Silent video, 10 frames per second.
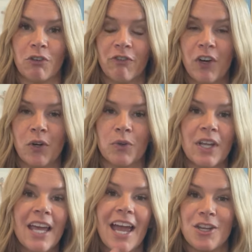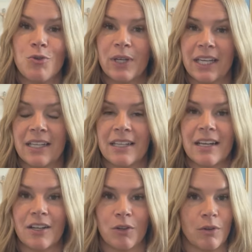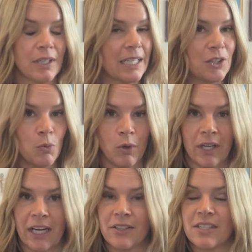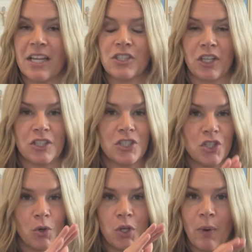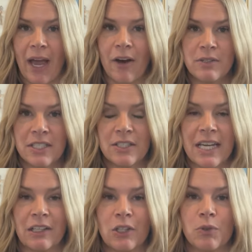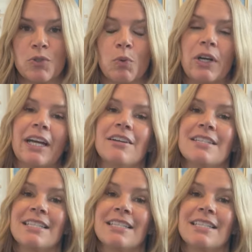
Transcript: your phone and you can get the workouts, it's going to show you how to download those workouts.